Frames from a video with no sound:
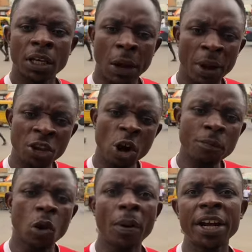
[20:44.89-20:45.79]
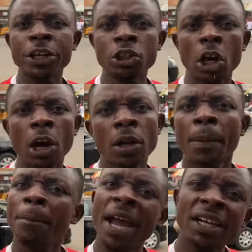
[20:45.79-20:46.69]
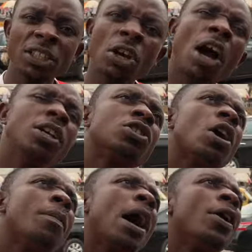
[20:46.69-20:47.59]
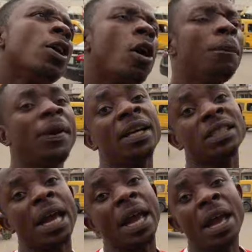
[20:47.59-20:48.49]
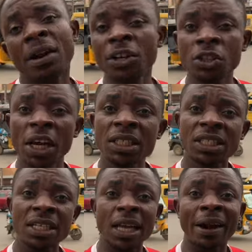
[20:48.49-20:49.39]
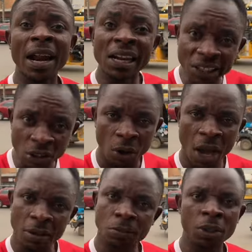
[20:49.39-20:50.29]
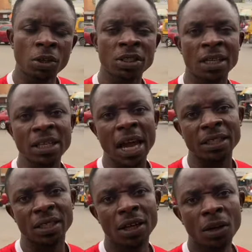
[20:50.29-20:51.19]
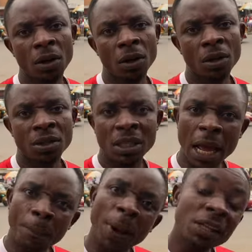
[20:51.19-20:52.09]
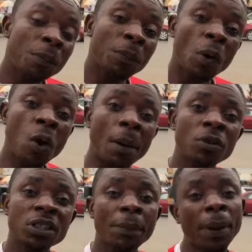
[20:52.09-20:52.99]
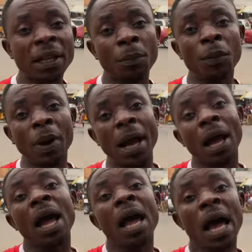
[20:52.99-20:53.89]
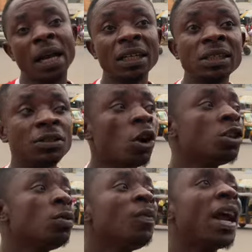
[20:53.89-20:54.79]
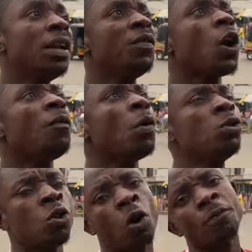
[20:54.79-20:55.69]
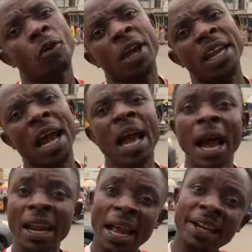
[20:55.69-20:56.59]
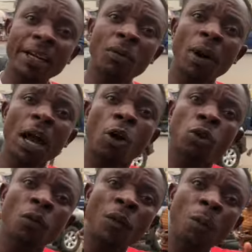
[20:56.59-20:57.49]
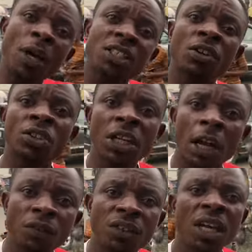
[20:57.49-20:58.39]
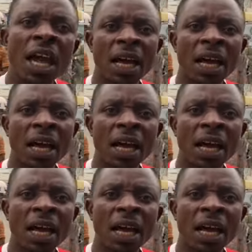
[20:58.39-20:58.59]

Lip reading: Then when you come to my region is somehow a complex region in the sense that religion has split us aside. There are part people who are Muslim, part of people are Christian. So it will be very difficult for we to come together and agree in one accord to form one security outfit.